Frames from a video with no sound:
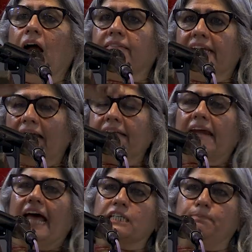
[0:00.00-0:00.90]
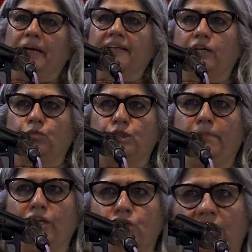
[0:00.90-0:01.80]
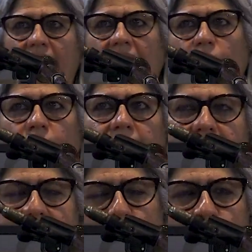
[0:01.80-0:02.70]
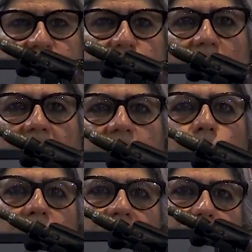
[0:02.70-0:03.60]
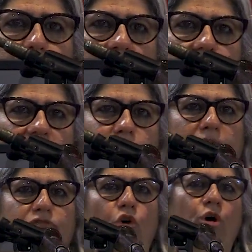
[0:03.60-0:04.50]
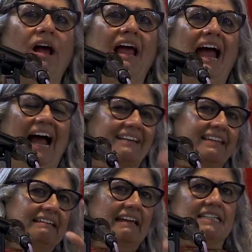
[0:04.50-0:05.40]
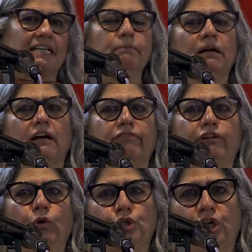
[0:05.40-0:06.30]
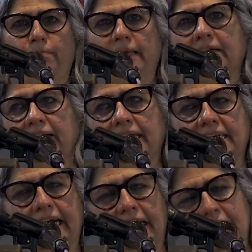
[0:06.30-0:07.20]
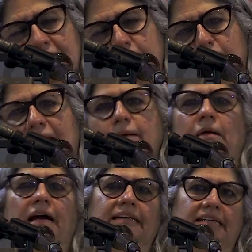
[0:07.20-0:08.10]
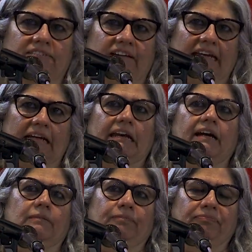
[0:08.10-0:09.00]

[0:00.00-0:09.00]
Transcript: The other aspect that was mentioned, and on this I was chatting with Vijay just before, I think there is some confusion being created, at least in my mind it's very clear.